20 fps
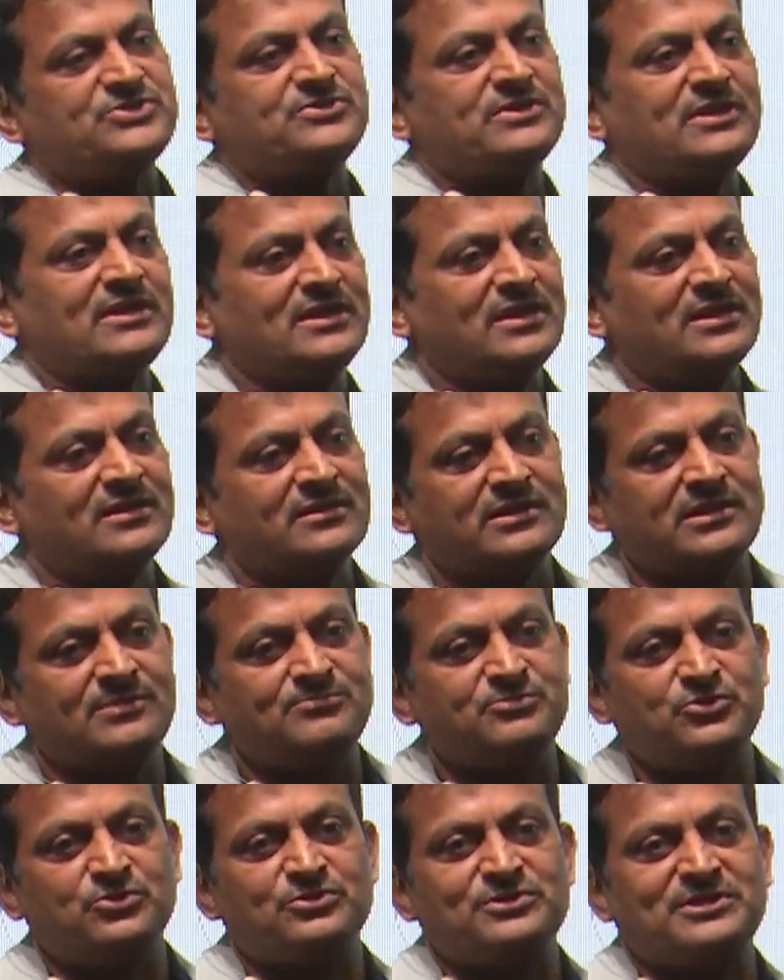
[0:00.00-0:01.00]
traders,
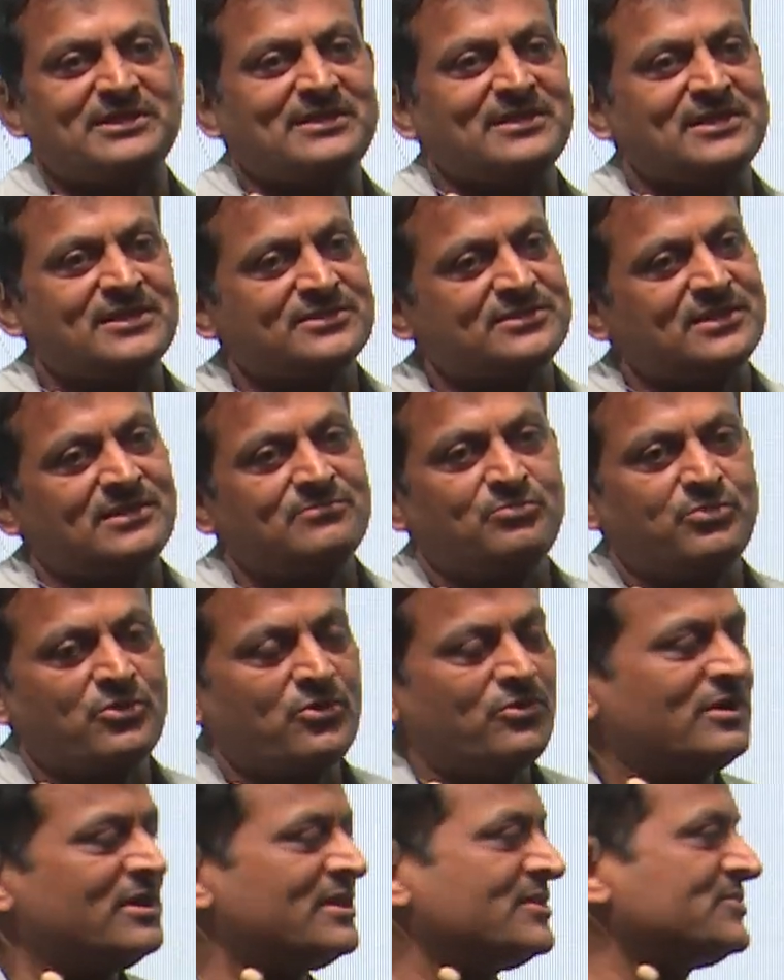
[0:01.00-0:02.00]
crypto traders and
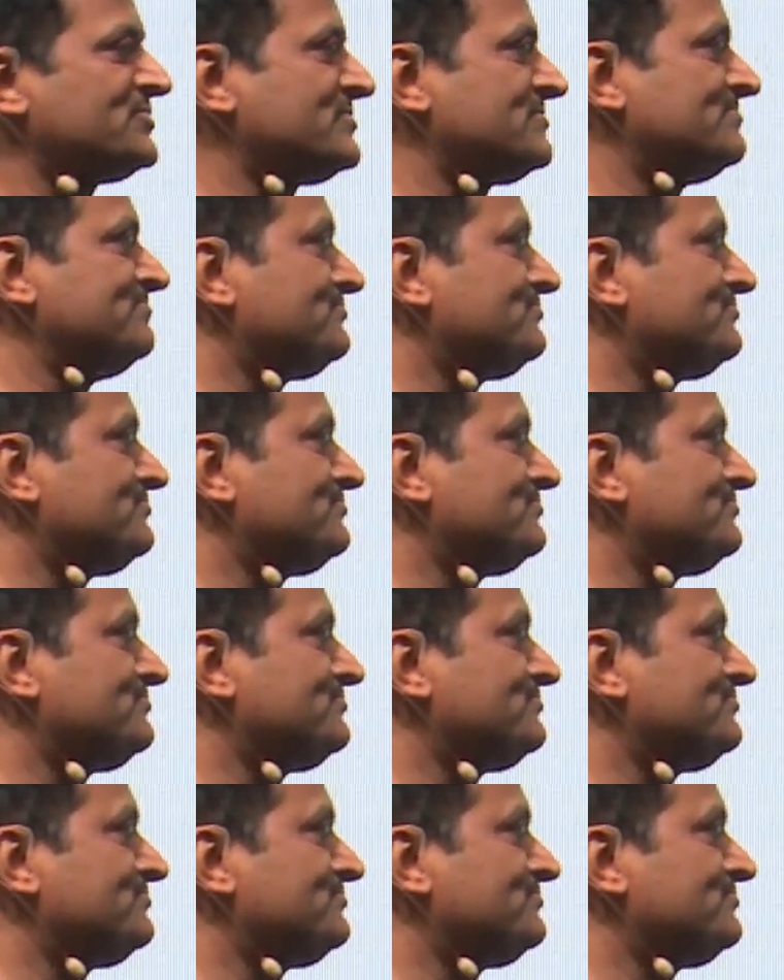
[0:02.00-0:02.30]
brokers.